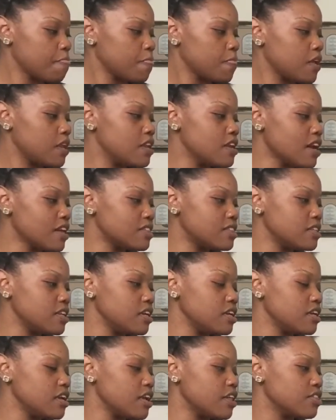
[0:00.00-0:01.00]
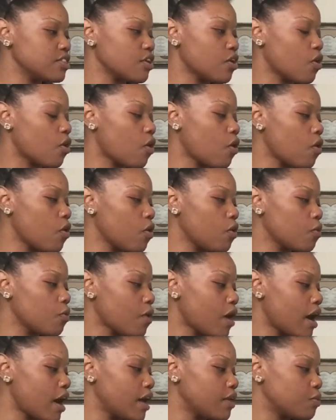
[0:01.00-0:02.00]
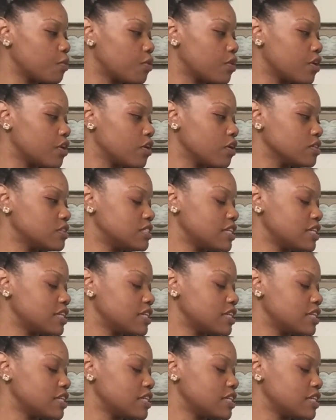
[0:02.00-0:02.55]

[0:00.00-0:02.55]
Nothing in the whole wide world